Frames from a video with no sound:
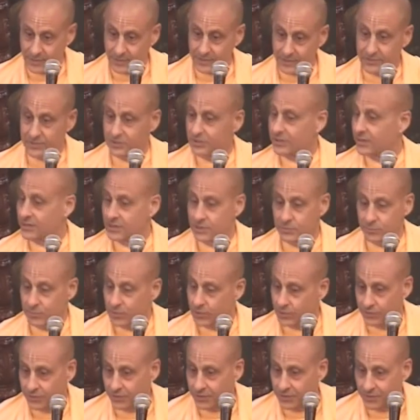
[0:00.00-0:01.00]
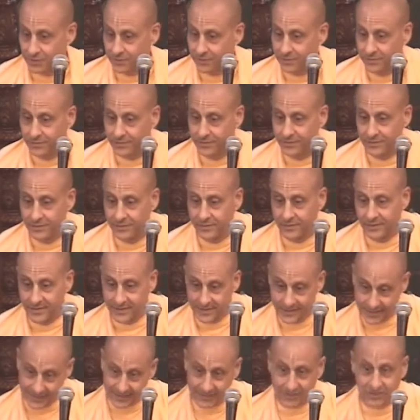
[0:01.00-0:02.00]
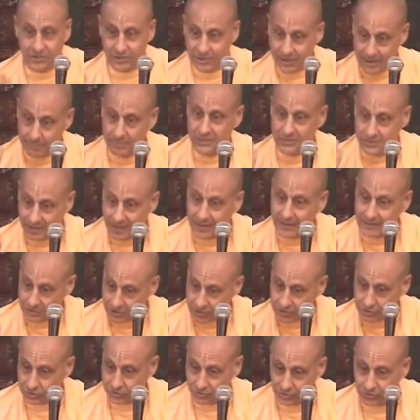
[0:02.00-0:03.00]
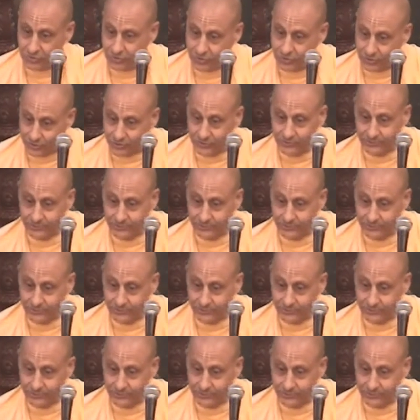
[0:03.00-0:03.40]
and such beauty, and he had the Shamantaka jewel,